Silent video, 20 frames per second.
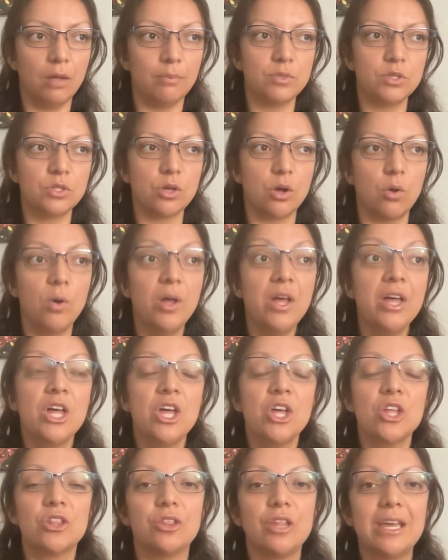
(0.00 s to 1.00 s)
So
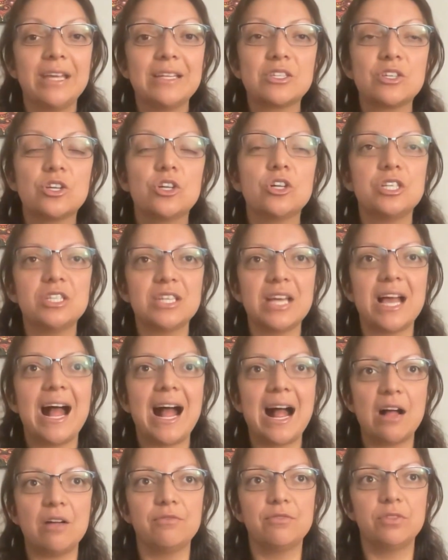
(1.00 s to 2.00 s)
it's good to
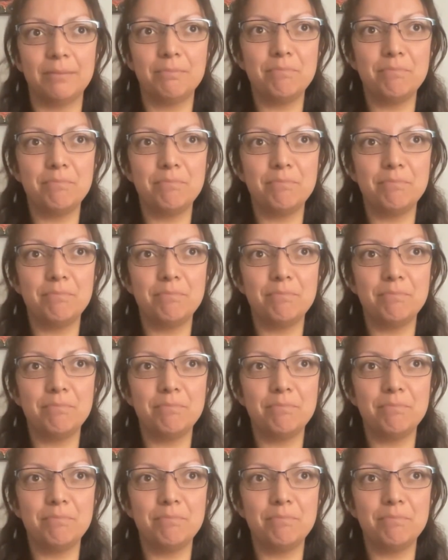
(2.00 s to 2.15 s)
have